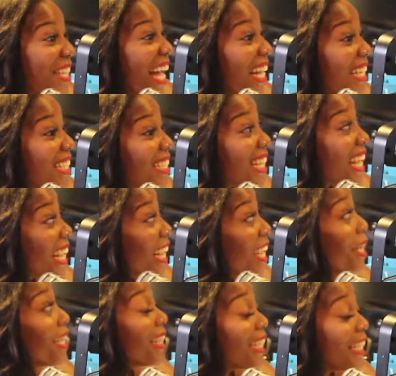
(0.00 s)
that is like
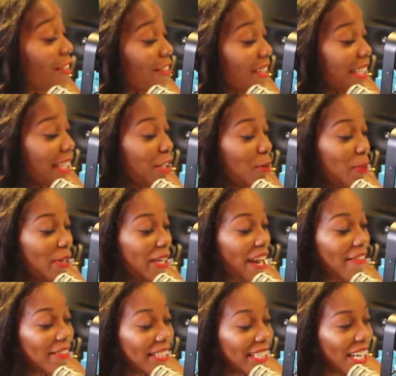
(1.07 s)
literally you put
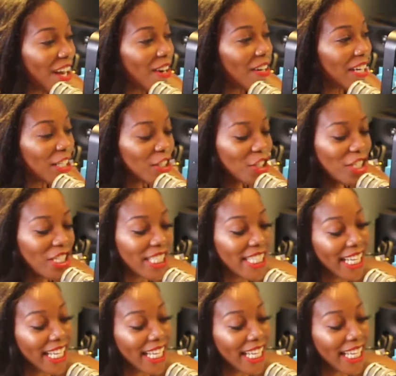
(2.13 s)
everything out and just